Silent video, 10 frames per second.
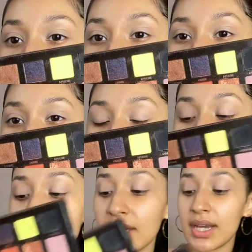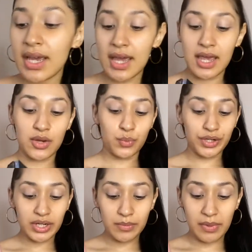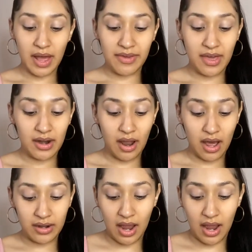Unity, and we're going to apply that on